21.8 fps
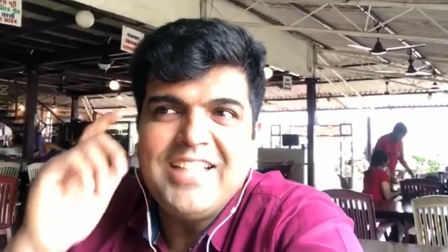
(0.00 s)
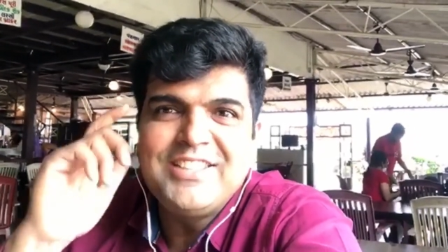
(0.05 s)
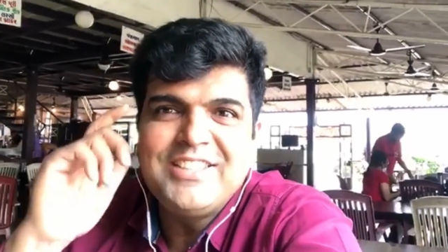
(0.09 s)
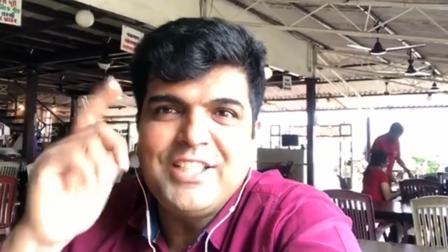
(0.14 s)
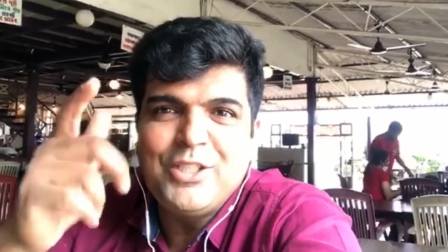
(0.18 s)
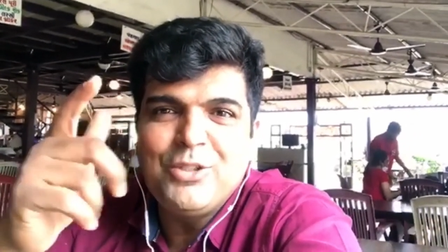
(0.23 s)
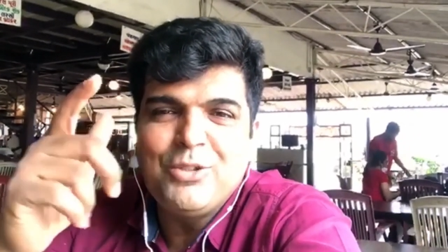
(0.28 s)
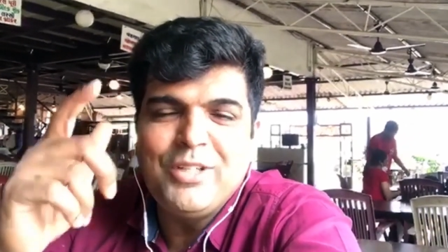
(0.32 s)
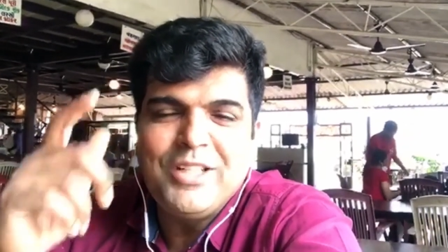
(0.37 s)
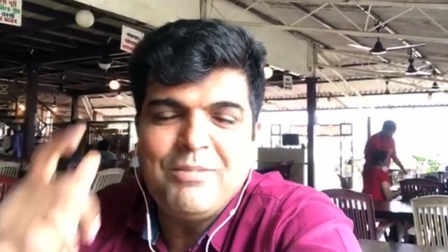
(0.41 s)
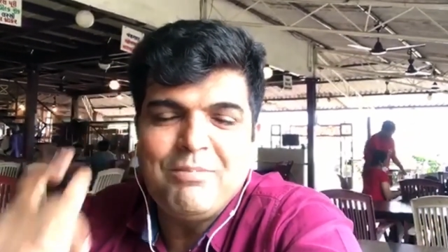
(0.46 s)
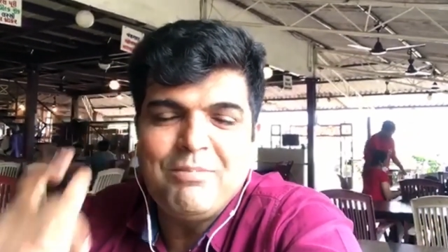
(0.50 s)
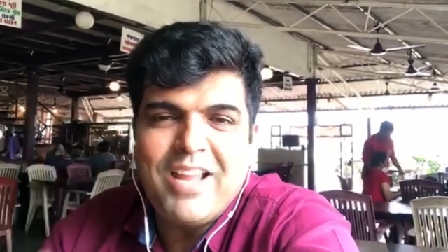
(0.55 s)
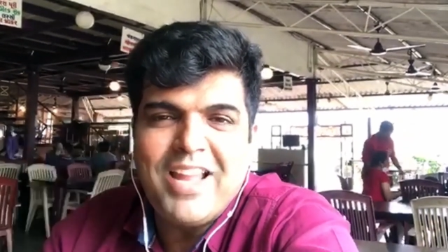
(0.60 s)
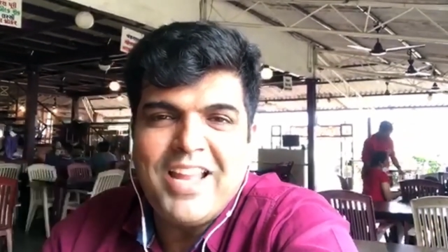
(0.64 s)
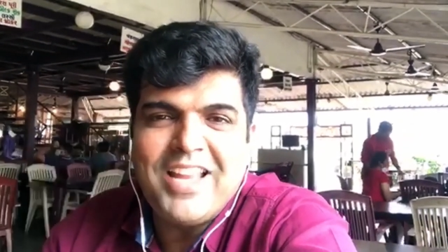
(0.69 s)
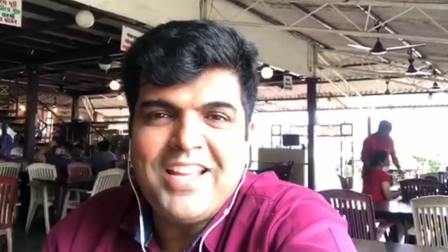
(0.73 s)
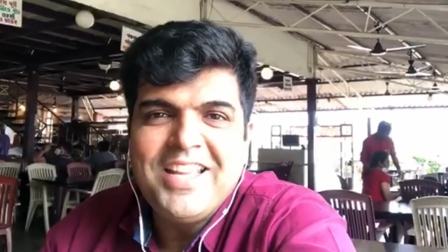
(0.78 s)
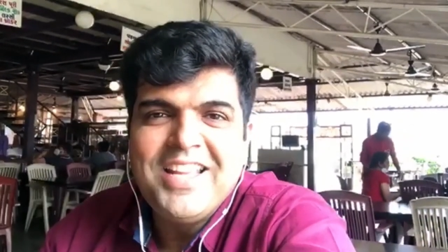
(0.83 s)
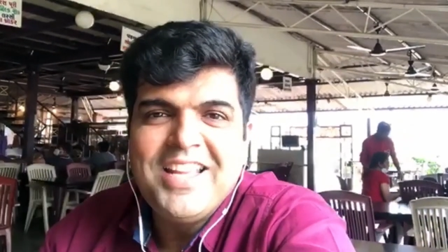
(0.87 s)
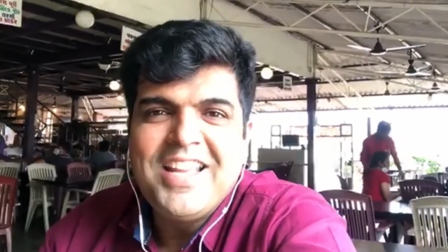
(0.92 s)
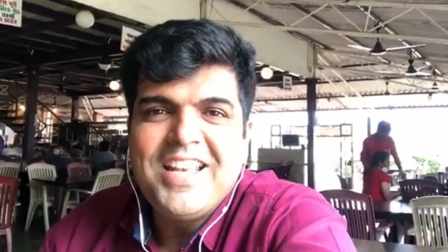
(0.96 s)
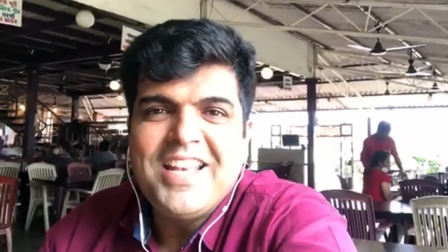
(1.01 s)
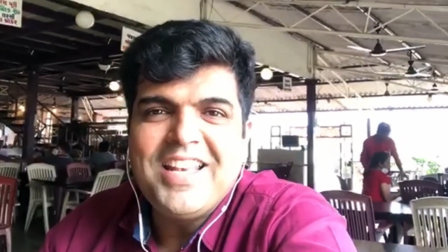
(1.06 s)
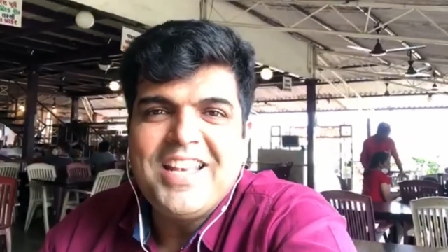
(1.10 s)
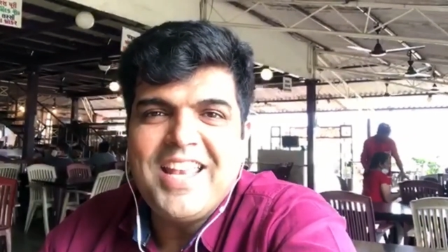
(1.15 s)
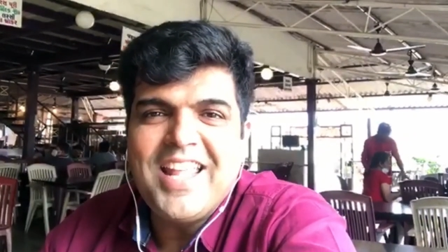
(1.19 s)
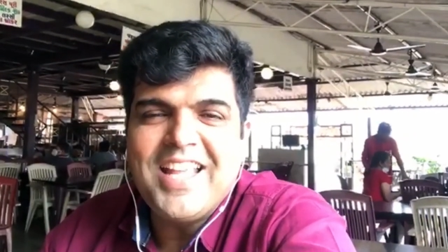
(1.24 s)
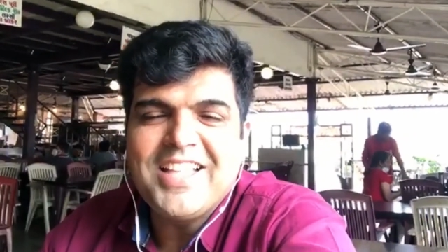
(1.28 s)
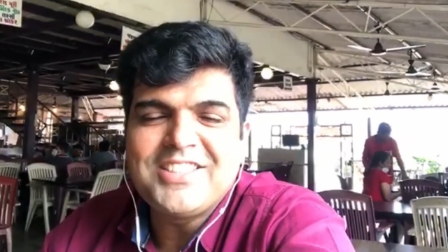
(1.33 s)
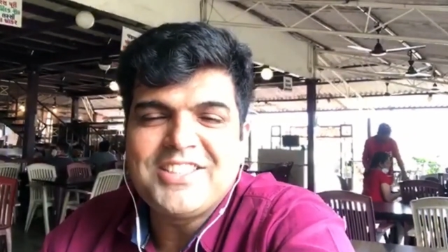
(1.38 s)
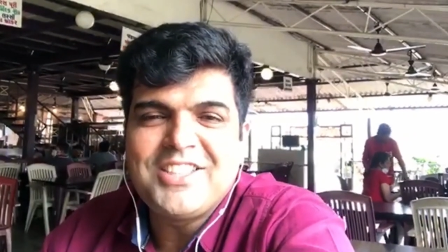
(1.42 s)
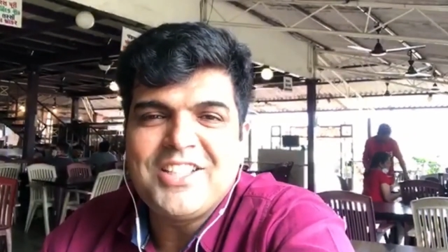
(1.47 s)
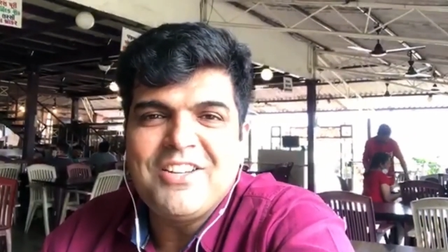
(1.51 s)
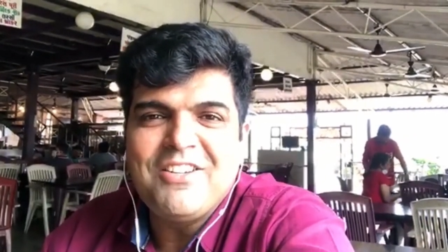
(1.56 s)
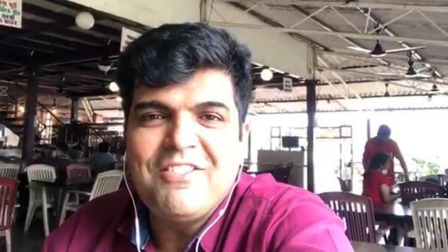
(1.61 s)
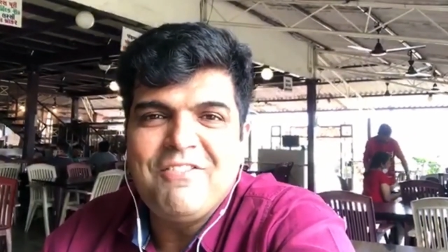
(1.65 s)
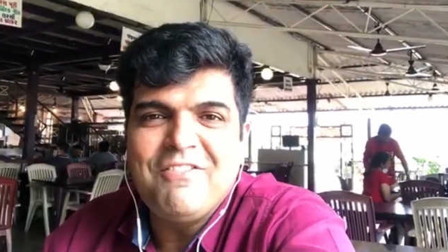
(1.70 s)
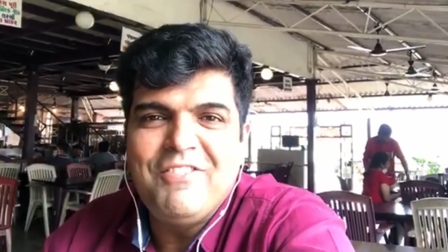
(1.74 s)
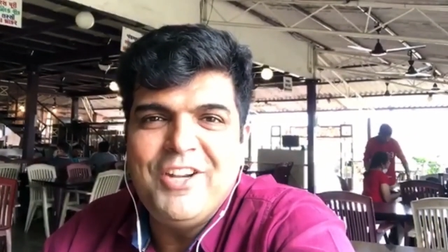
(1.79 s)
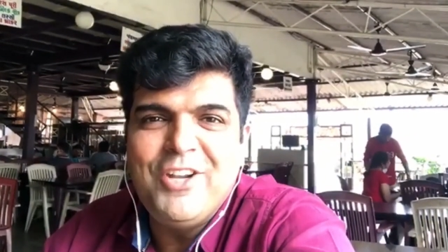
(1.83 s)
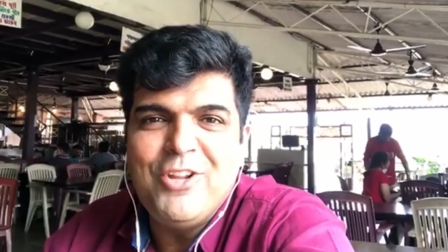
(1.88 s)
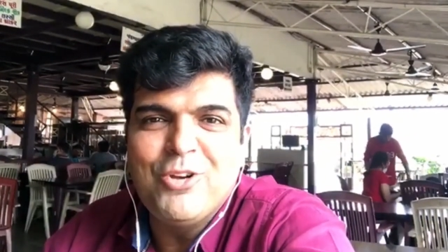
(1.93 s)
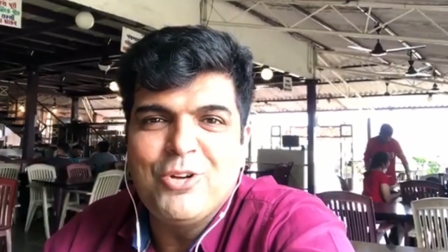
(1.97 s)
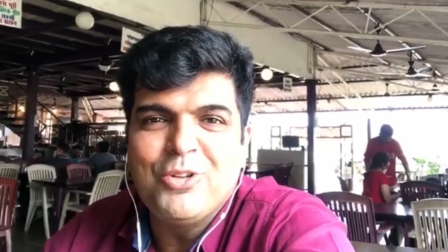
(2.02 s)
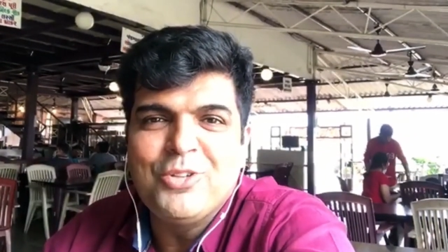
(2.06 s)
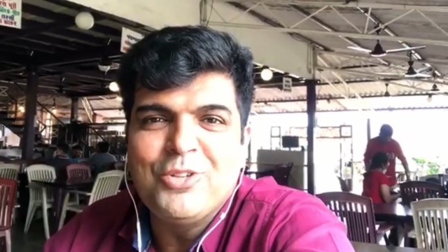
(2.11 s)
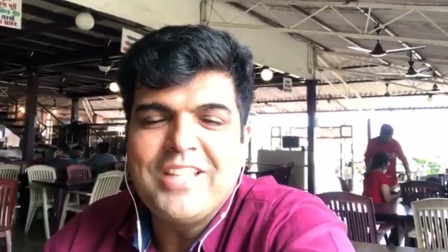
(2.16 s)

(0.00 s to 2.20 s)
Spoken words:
see you in my next video.